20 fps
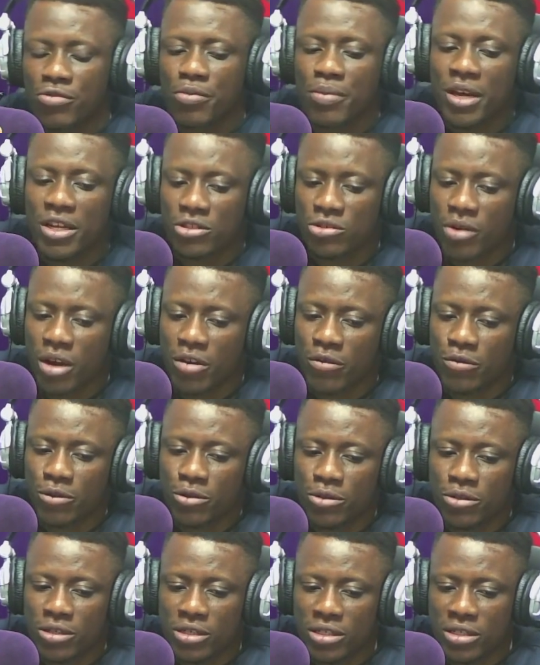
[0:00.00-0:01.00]
remains
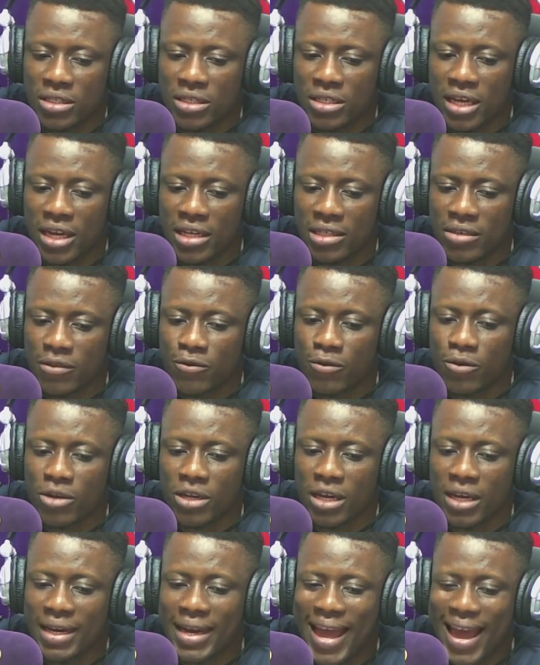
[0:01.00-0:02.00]
grateful to the state for
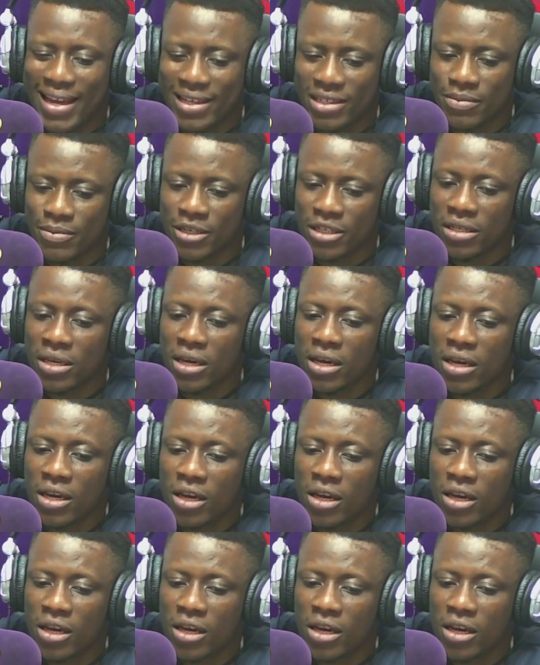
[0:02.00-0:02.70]
the enactment